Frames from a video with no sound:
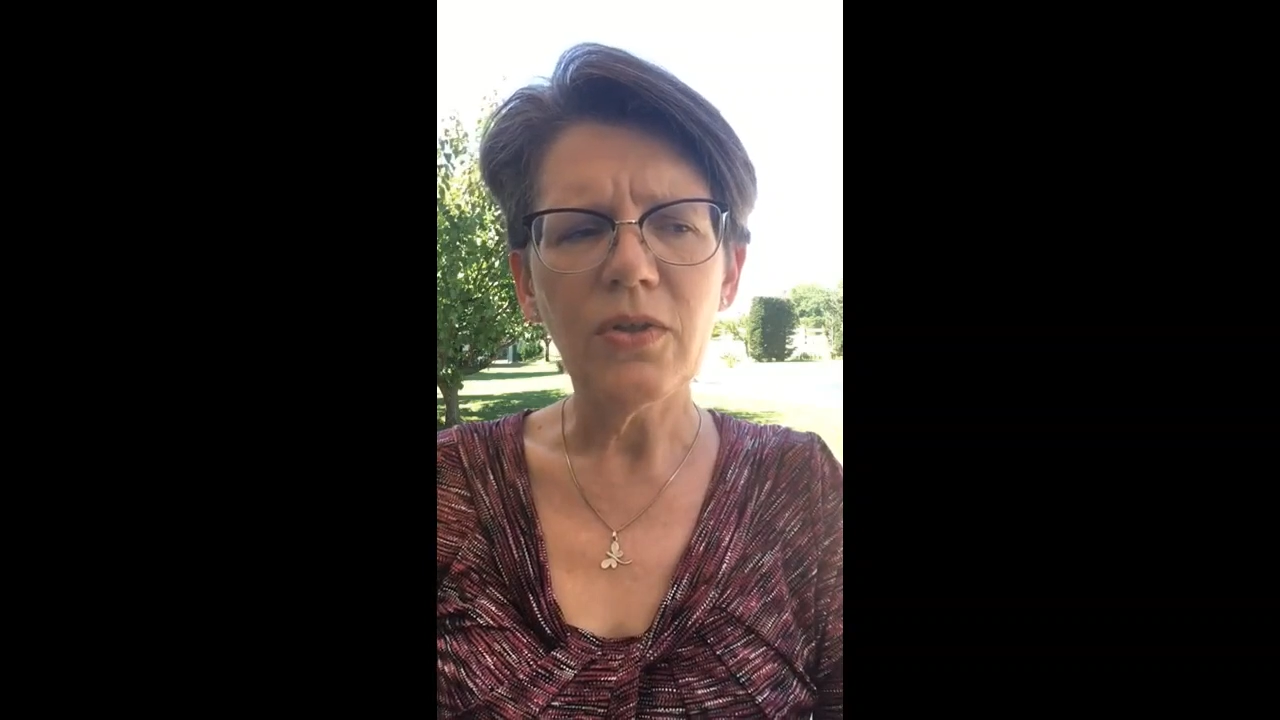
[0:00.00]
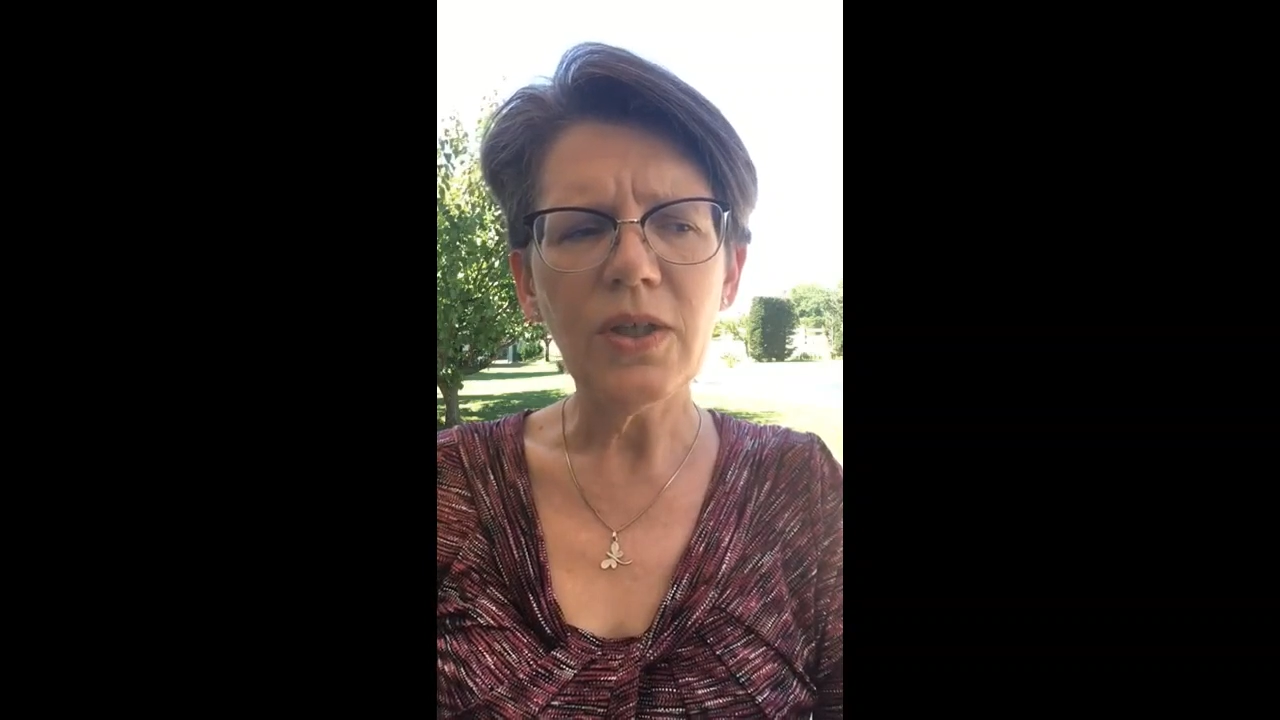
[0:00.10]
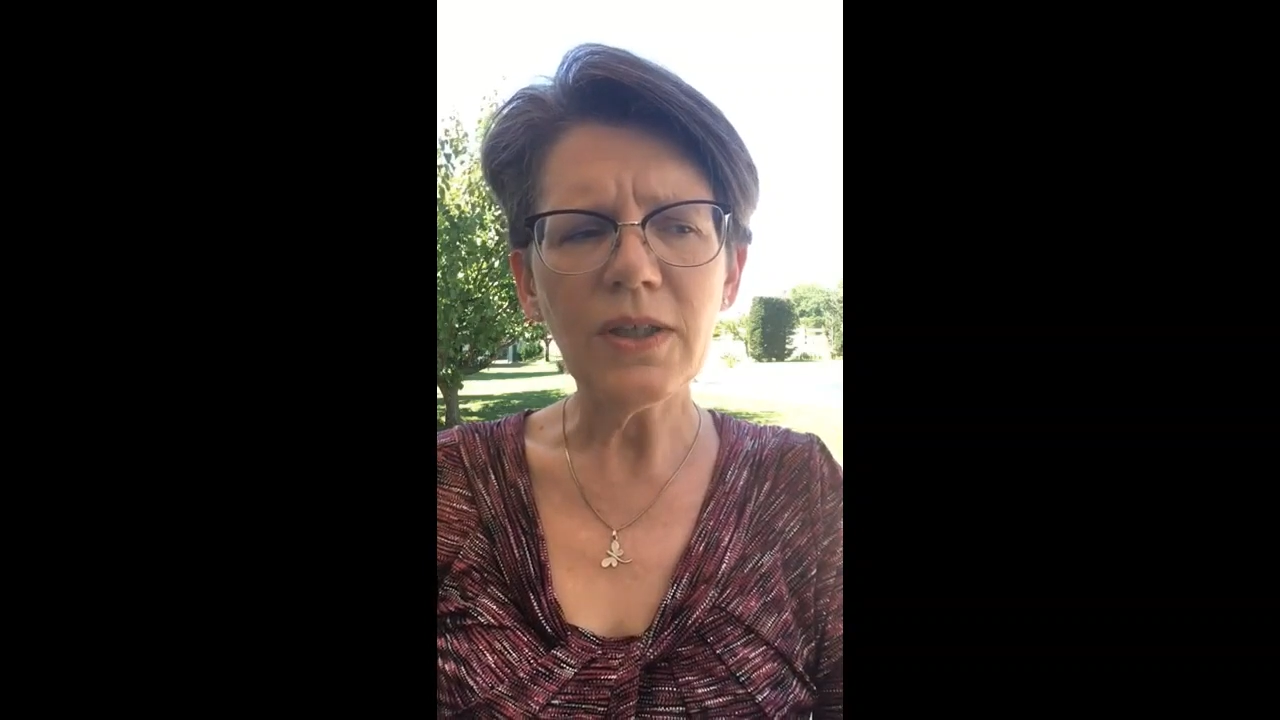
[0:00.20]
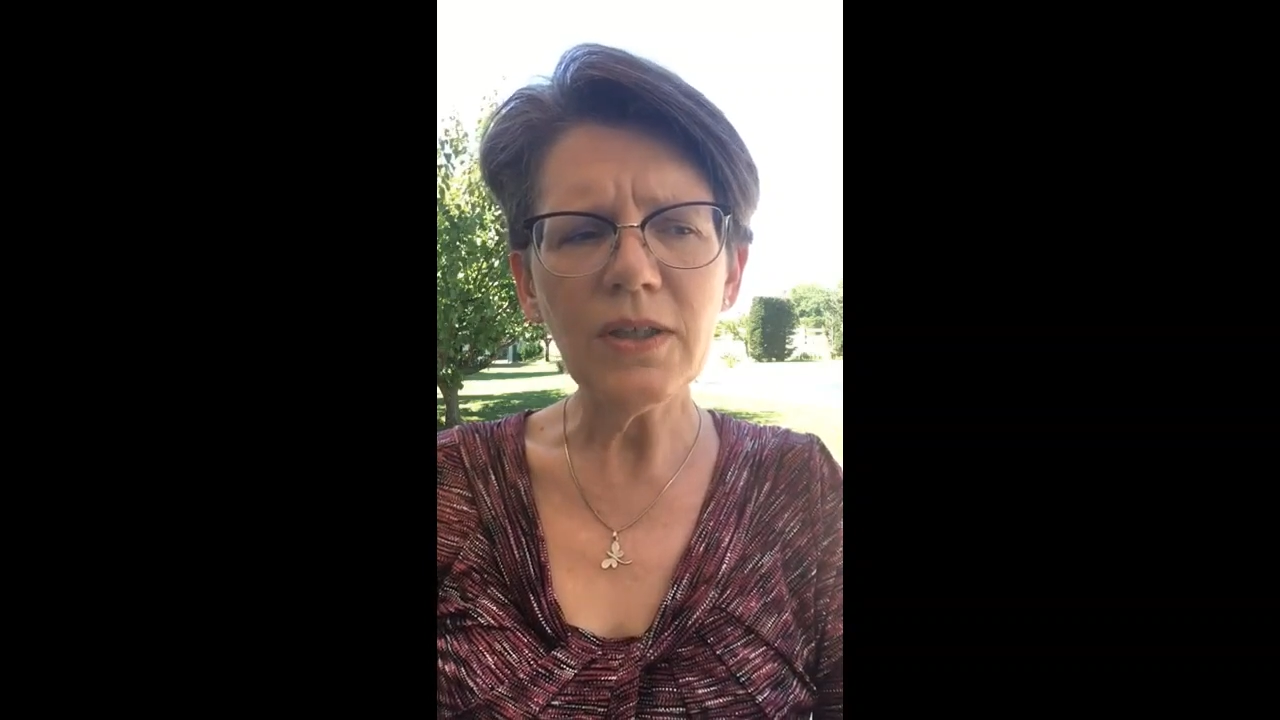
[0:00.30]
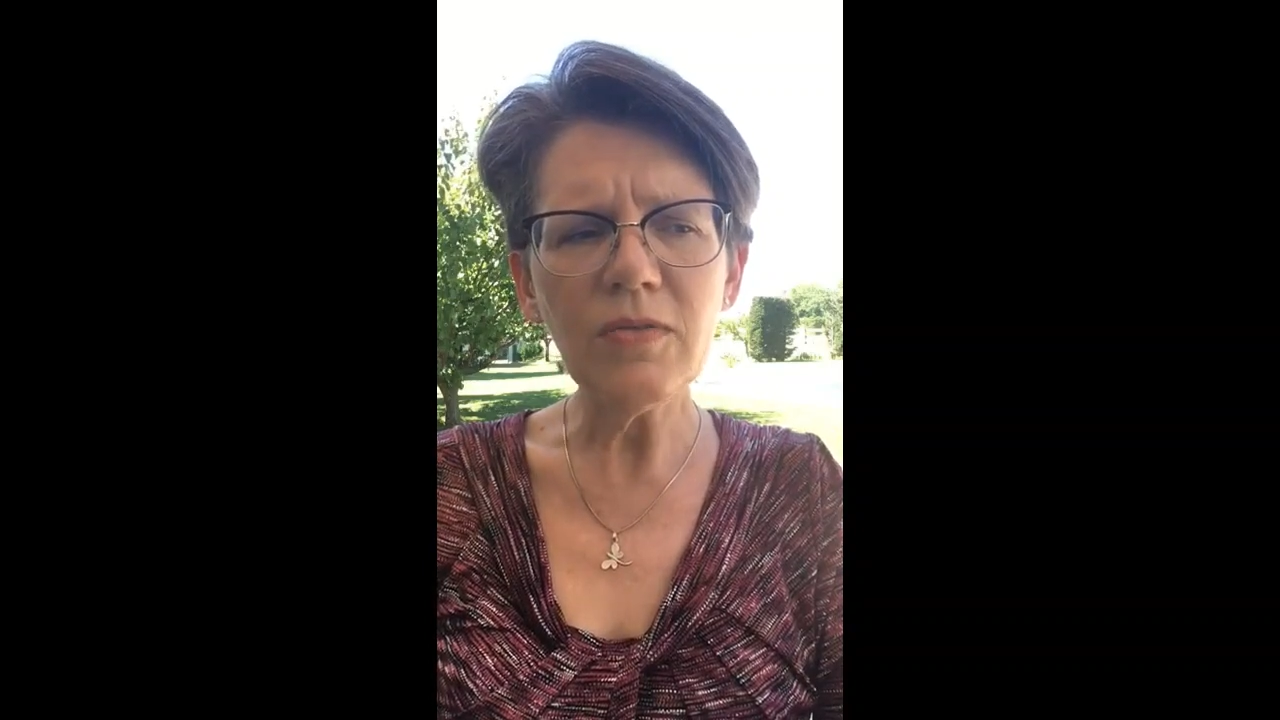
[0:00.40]

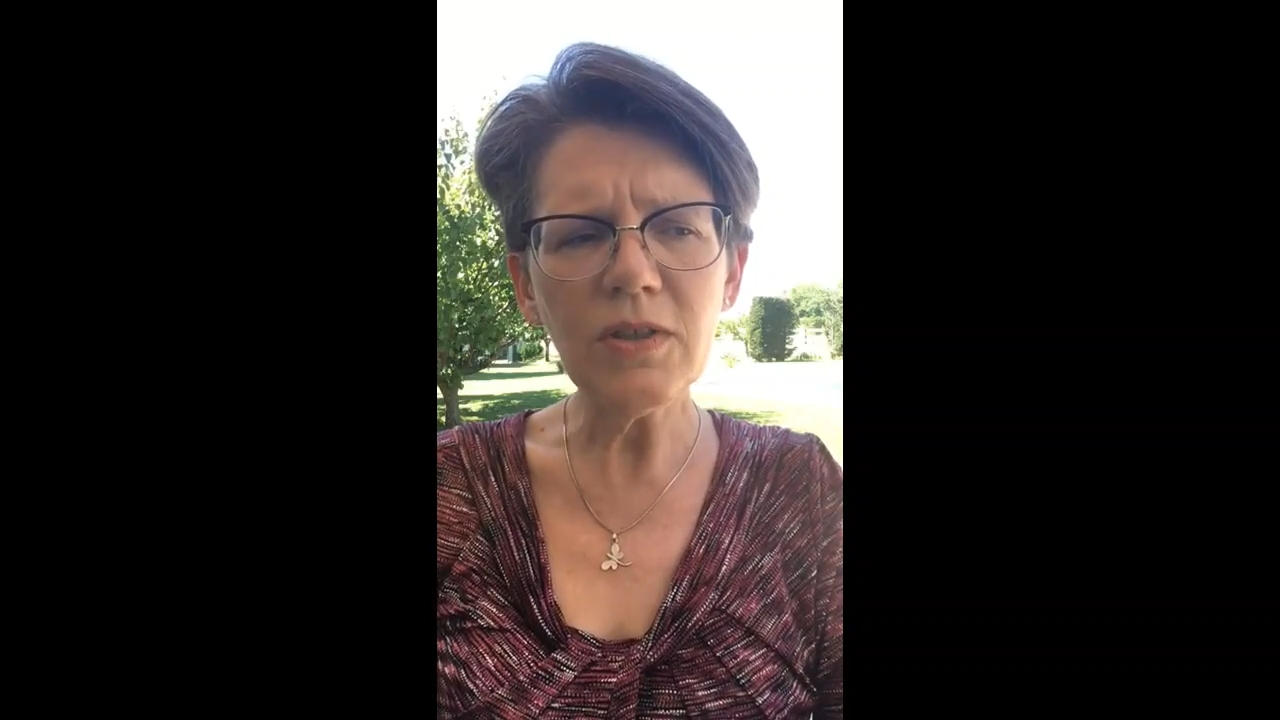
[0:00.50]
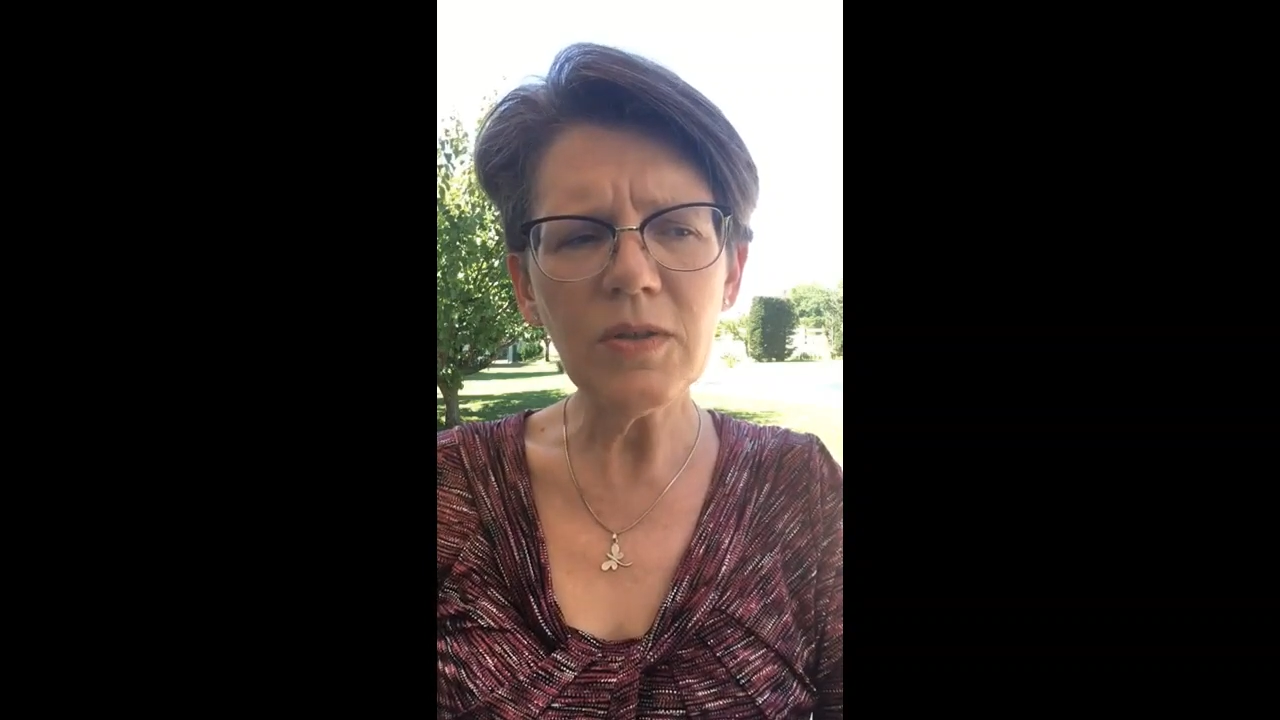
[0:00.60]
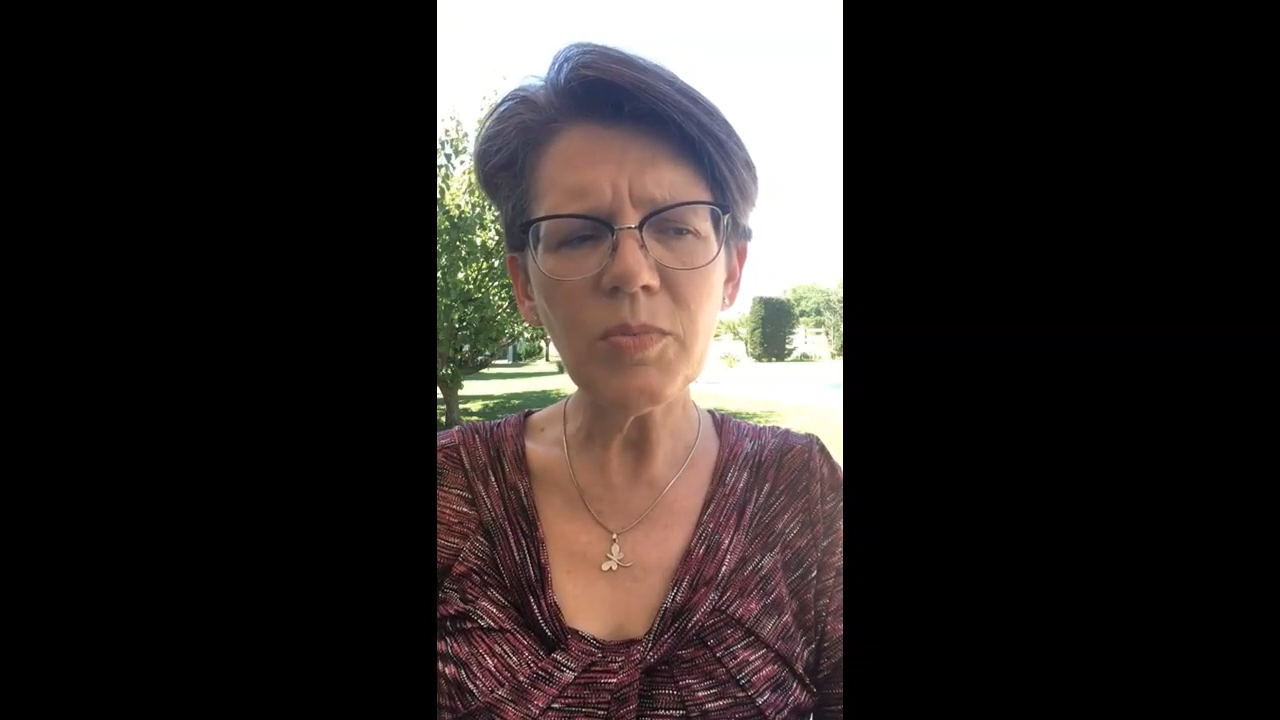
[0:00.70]
The activities